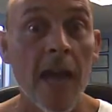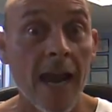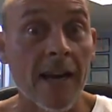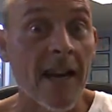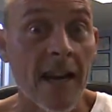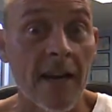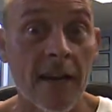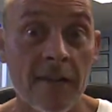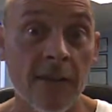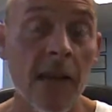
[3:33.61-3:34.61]
And
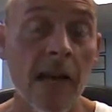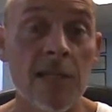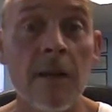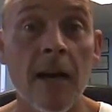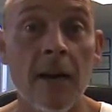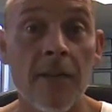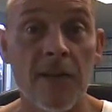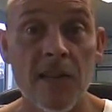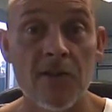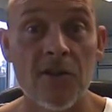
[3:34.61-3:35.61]
now the last part of our
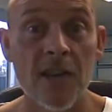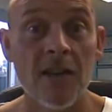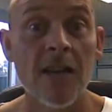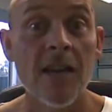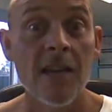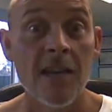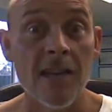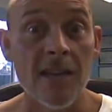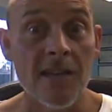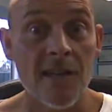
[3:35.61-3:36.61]
session note
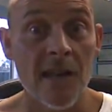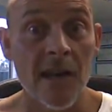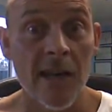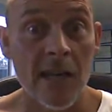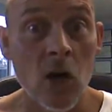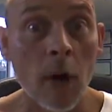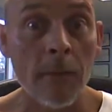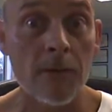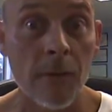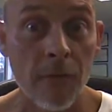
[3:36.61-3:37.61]
is a
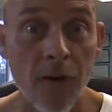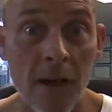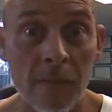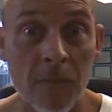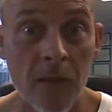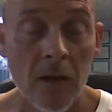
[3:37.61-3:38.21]
comic strip frame